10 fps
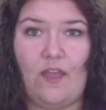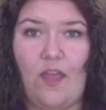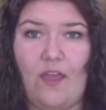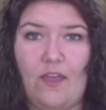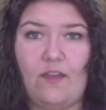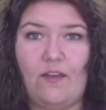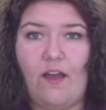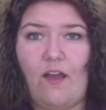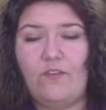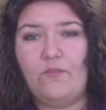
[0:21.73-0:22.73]
and
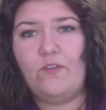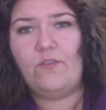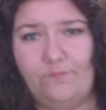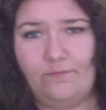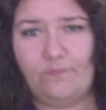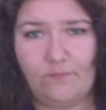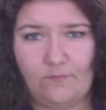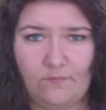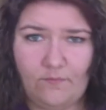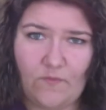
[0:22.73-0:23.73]
how you knew
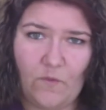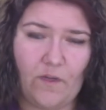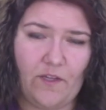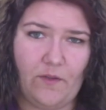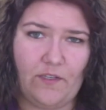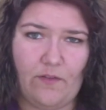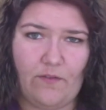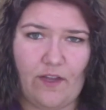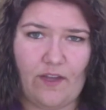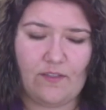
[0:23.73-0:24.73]
what you
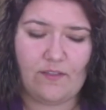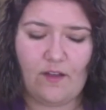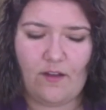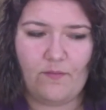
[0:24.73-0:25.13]
identify as.